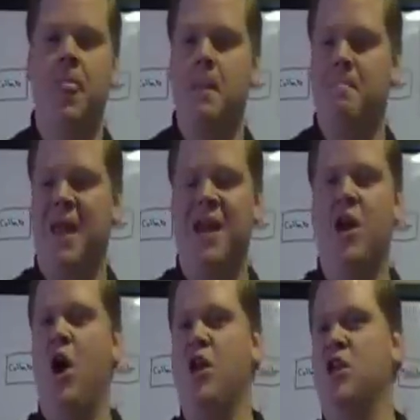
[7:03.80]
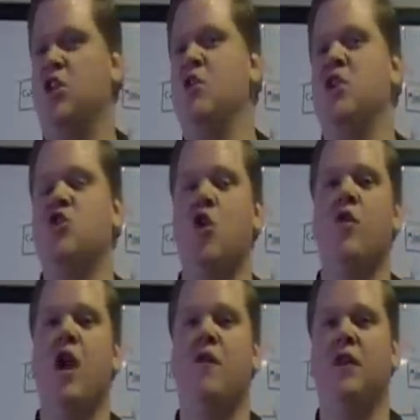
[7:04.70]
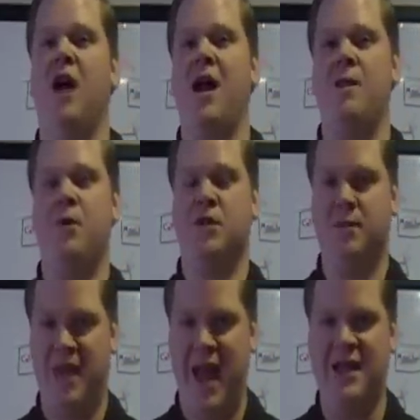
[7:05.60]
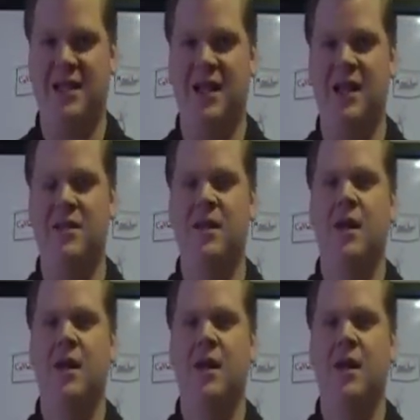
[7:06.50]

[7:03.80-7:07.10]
And as soon as he drove it off the lot, he put some gas in it.